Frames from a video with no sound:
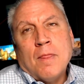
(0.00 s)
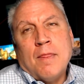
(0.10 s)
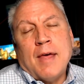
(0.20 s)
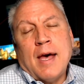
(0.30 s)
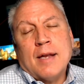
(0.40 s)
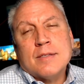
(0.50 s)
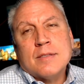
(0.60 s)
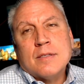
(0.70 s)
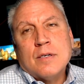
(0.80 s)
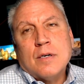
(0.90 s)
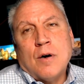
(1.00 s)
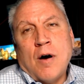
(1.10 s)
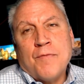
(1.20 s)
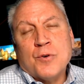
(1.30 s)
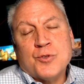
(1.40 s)
that
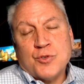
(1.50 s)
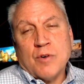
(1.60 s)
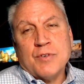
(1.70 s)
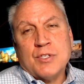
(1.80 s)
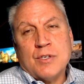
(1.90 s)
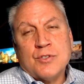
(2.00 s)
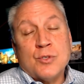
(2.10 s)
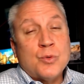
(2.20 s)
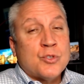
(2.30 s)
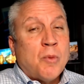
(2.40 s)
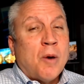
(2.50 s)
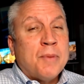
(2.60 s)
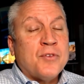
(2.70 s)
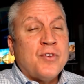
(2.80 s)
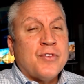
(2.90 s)
offers services to small
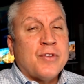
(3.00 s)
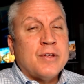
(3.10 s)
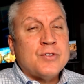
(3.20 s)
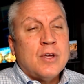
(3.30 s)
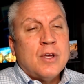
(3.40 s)
businesses